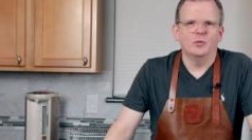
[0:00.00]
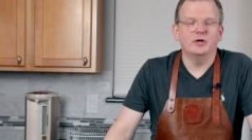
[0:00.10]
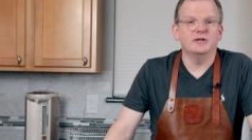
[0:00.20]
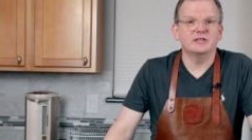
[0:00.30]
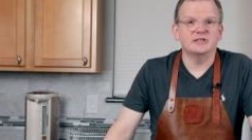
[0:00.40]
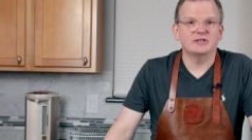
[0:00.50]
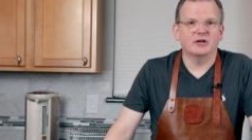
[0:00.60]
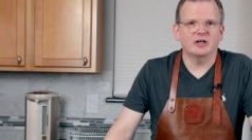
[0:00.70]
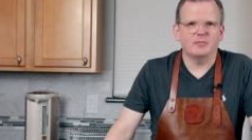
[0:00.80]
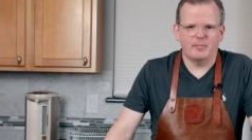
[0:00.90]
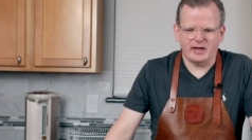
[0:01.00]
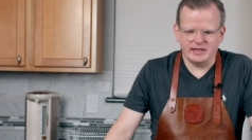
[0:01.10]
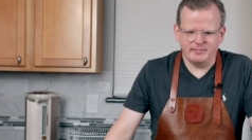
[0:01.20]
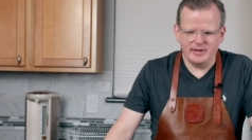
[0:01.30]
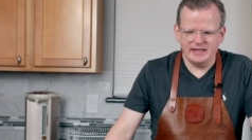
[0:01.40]
We're going to start
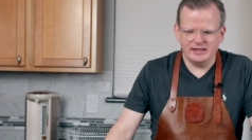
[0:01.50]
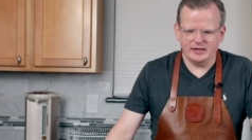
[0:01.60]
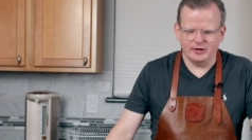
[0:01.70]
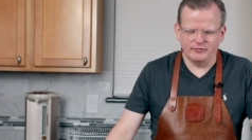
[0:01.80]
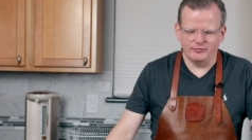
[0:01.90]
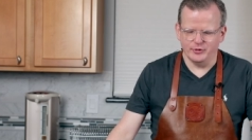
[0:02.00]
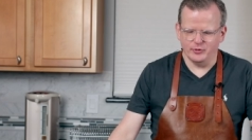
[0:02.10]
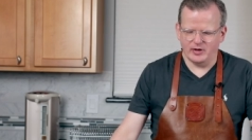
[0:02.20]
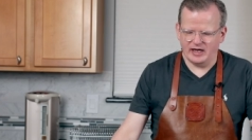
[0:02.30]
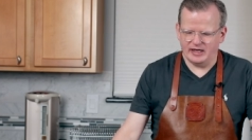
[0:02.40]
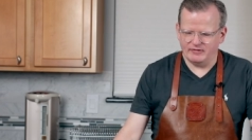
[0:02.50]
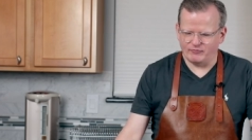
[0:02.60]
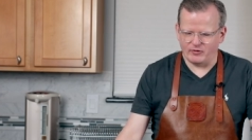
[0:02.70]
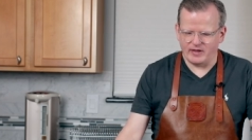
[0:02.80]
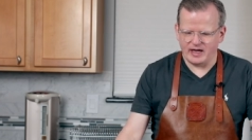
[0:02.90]
by making a roux and
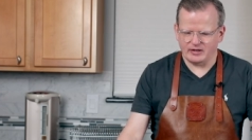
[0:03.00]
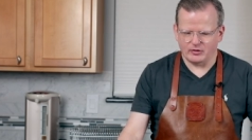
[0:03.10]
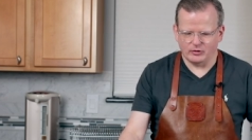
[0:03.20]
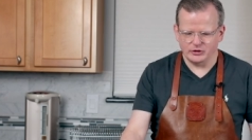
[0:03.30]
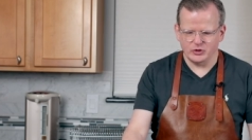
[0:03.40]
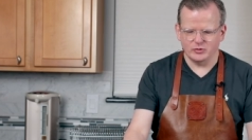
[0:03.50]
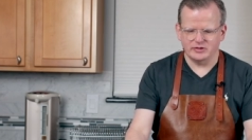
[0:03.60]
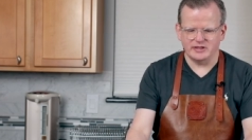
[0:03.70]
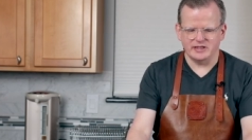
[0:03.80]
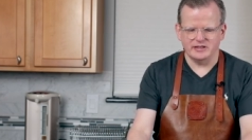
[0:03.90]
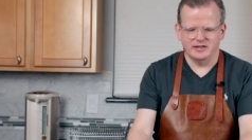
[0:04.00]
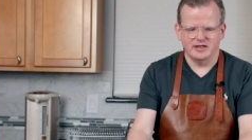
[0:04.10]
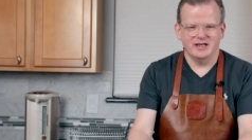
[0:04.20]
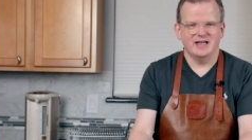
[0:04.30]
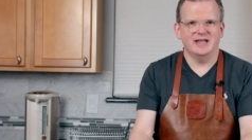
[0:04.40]
for that all you will need
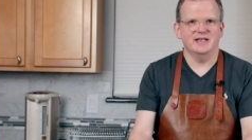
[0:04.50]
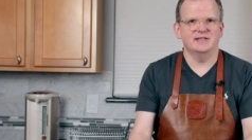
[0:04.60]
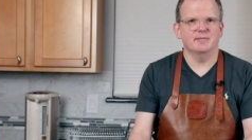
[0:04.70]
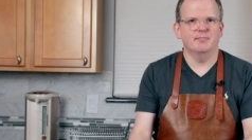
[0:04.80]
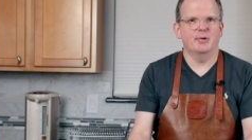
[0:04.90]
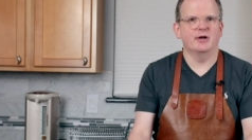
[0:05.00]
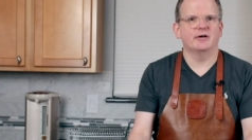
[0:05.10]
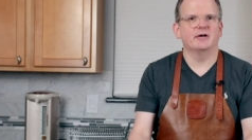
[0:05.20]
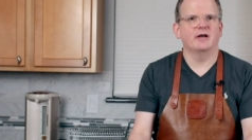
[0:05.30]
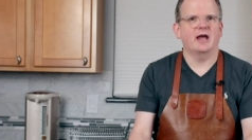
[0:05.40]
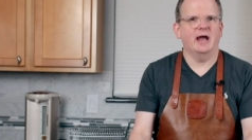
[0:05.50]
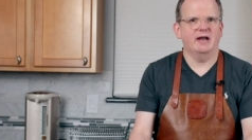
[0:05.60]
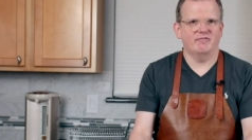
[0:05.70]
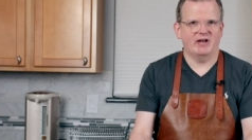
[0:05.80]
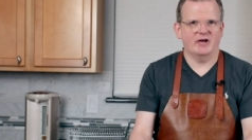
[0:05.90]
is butter
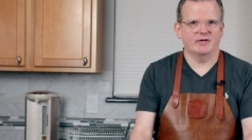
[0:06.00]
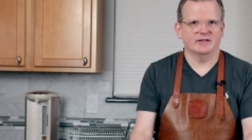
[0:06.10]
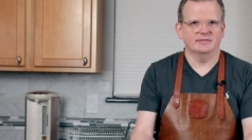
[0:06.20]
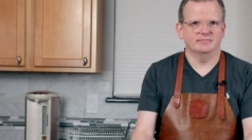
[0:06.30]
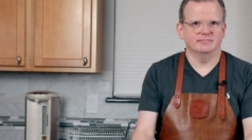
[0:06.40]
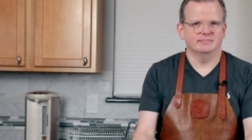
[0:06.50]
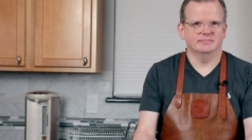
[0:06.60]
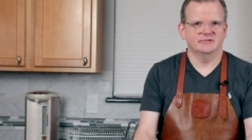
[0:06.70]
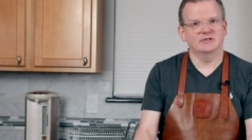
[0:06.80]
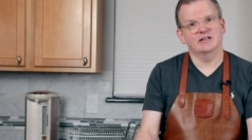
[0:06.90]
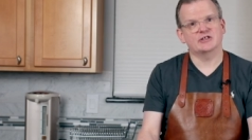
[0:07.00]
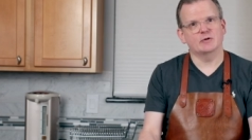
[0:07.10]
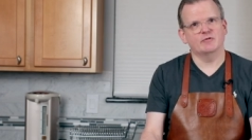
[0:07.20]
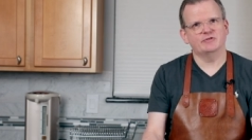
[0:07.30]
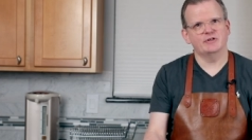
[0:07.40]
and flour. So let's
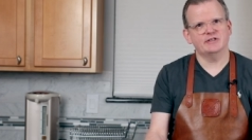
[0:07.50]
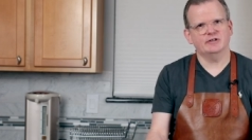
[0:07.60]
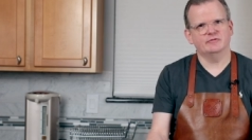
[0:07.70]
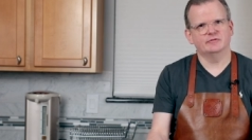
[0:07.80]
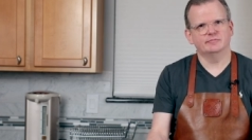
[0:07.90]
go over to the stove.